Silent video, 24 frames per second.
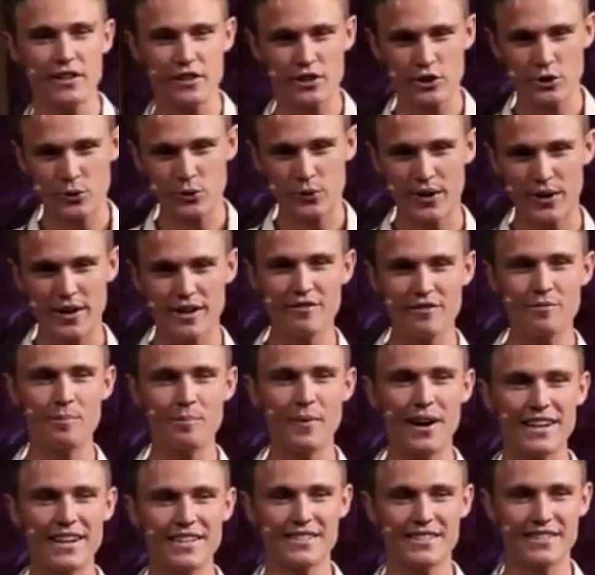these creative
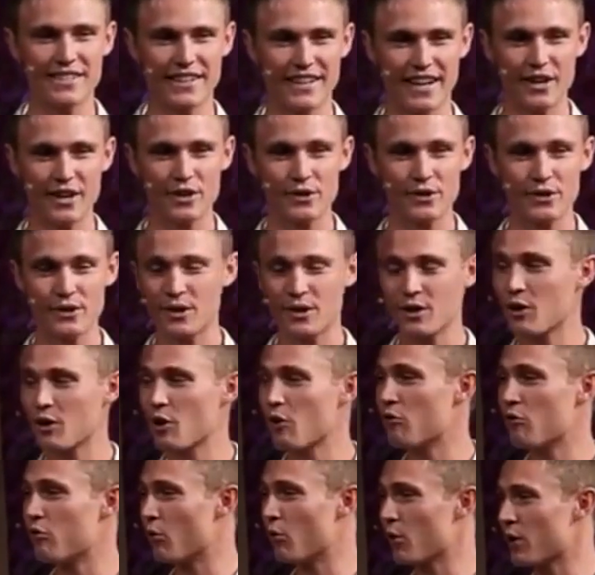minds together
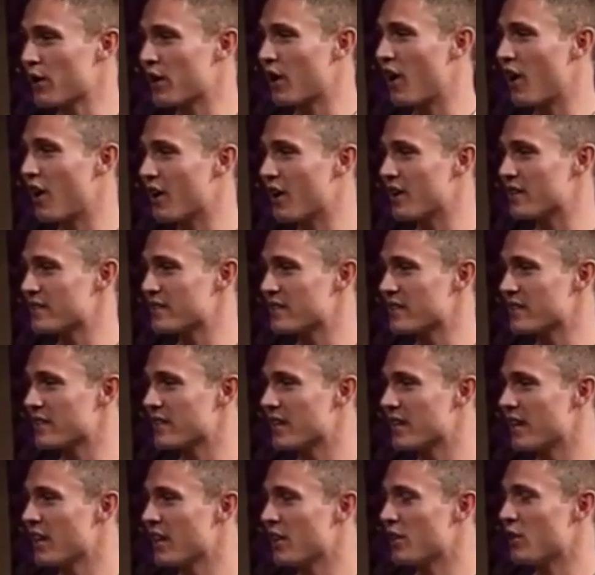for a cause,
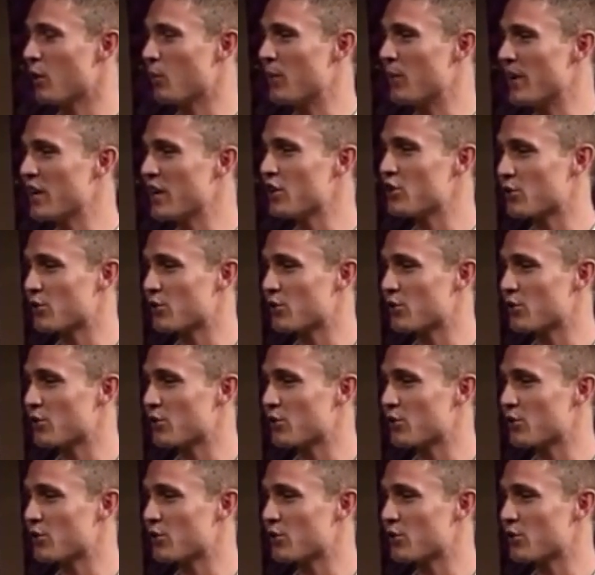that we could